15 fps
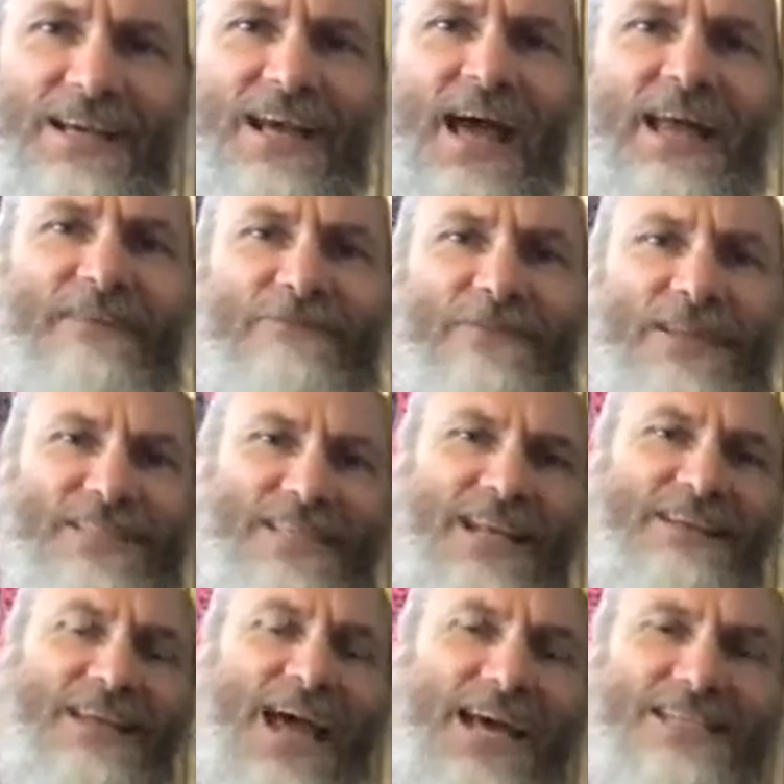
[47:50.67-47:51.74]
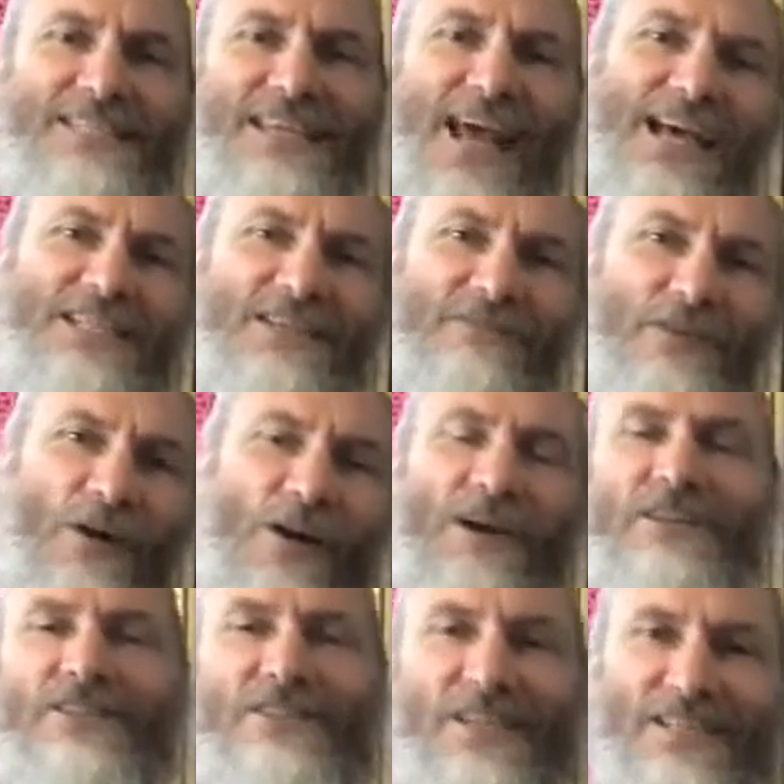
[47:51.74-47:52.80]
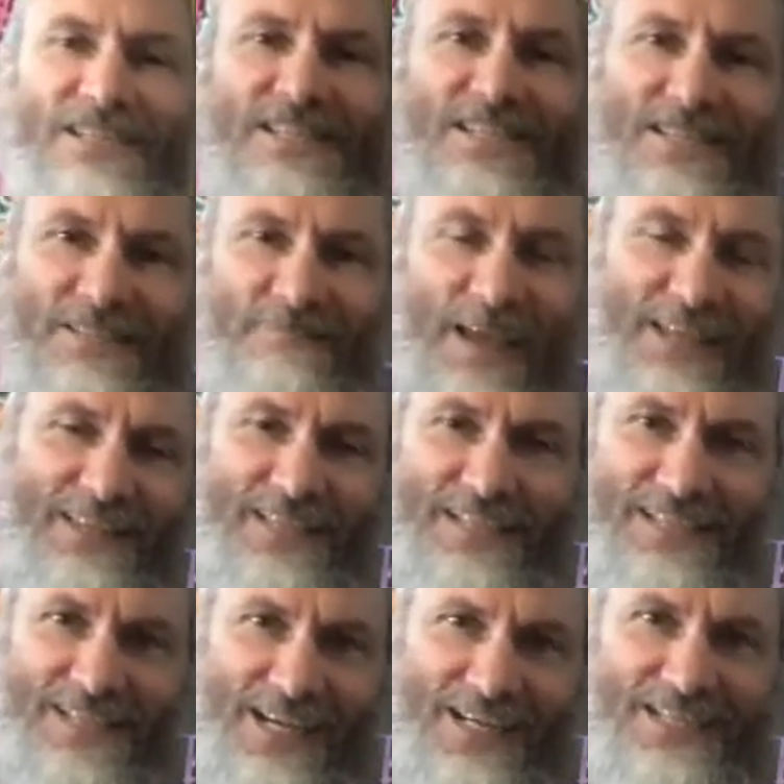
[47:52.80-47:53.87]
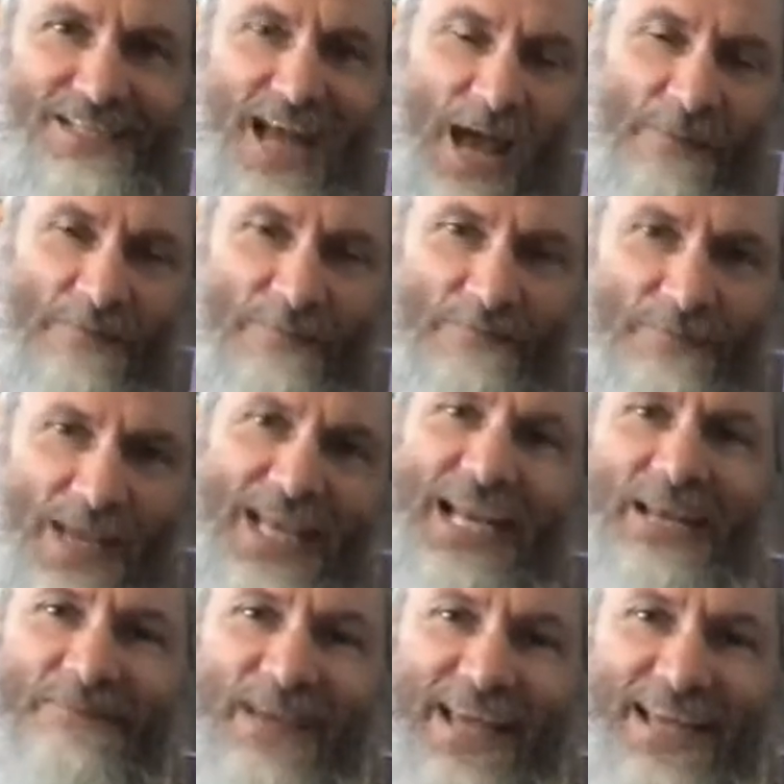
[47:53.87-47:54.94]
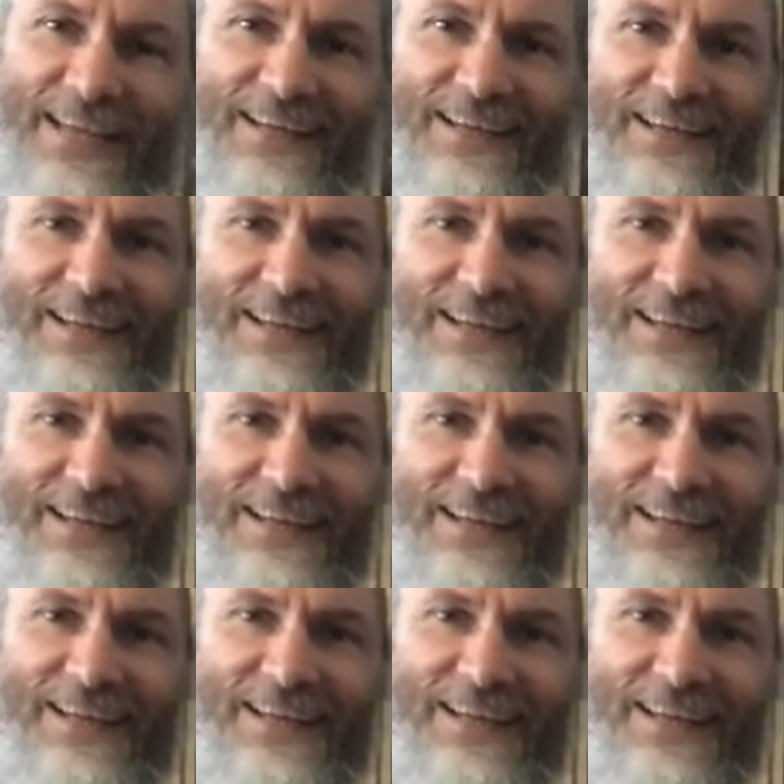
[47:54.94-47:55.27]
And he said, yes, of course, just make the stick stop beating me."